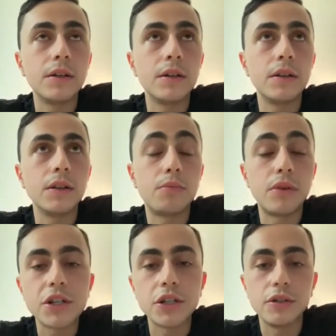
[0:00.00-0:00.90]
the
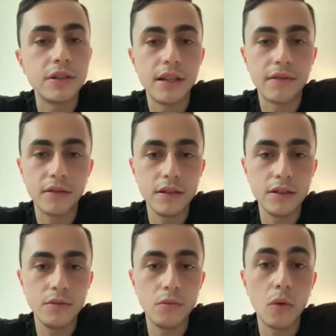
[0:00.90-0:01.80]
pressure is
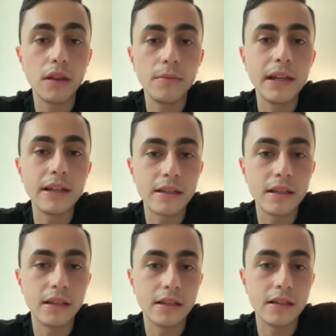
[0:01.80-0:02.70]
definitely one of the biggest
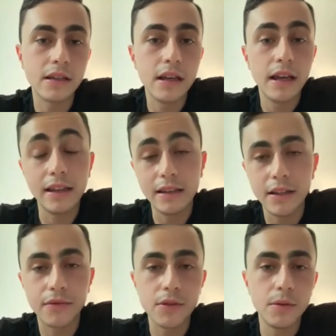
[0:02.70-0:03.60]
things, the
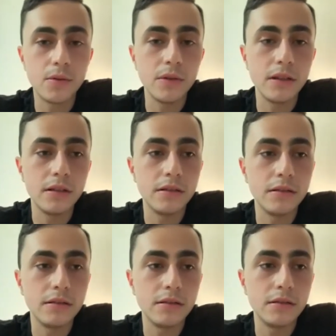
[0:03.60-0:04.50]
difference between,
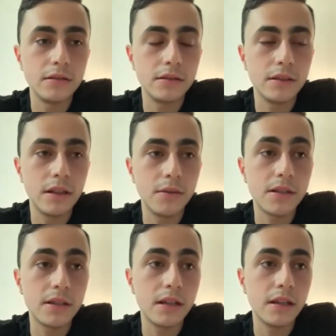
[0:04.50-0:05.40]
I would
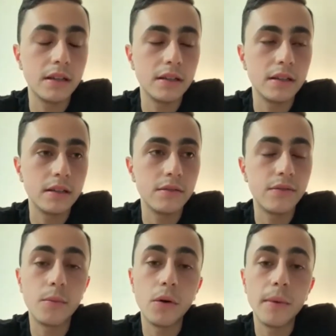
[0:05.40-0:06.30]
say, the
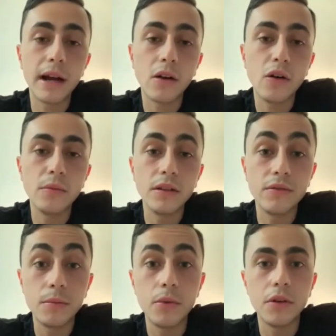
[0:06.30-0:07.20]
football back home and the
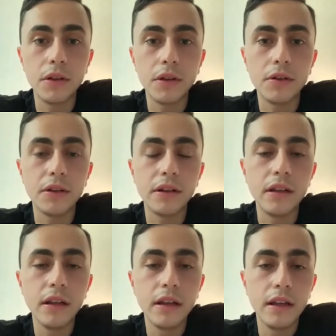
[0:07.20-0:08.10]
football here in
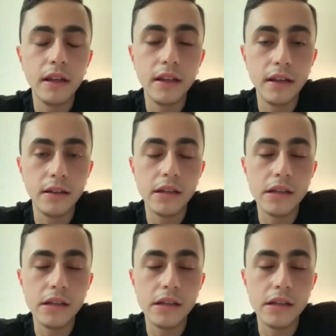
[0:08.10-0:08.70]
Italy.